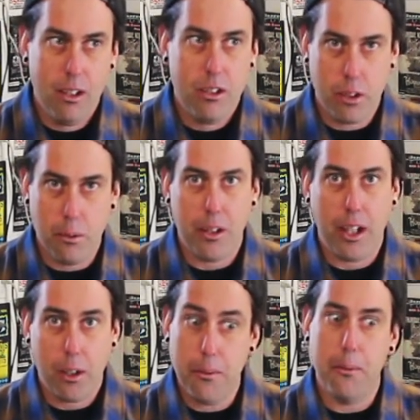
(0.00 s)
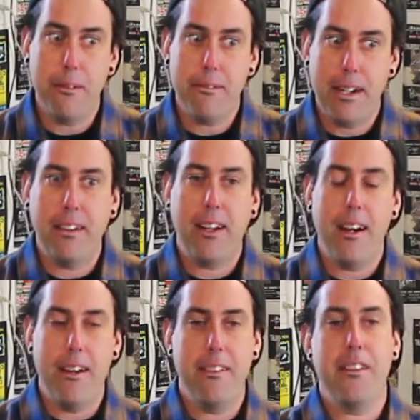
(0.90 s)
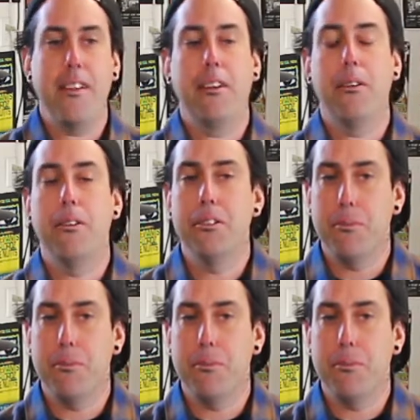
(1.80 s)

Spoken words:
So we're like, cool, we finally got it inside the coils,